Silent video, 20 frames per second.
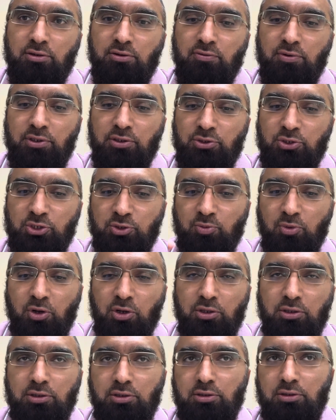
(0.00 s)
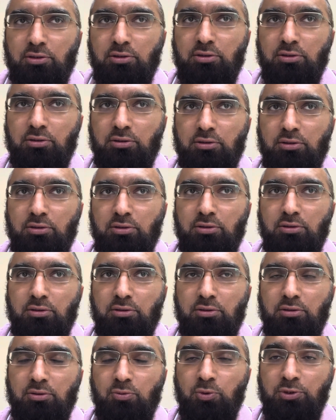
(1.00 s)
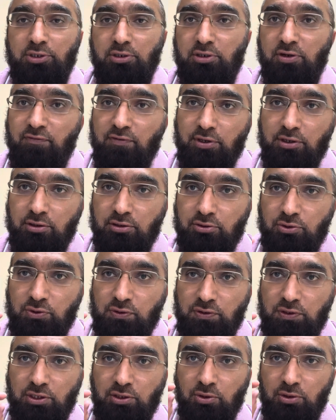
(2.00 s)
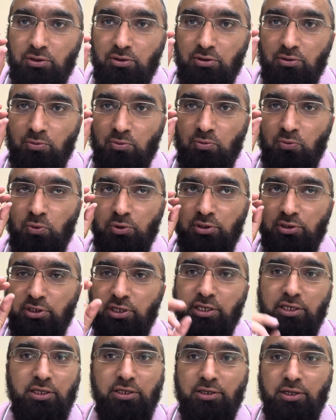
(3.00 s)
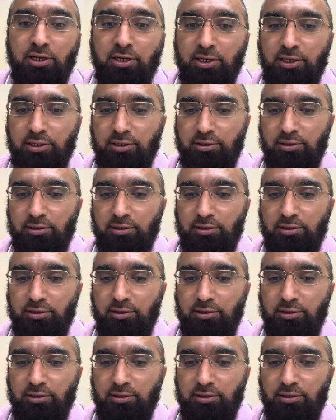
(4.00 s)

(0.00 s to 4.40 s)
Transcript: really small, which are difficult to see with the naked eye,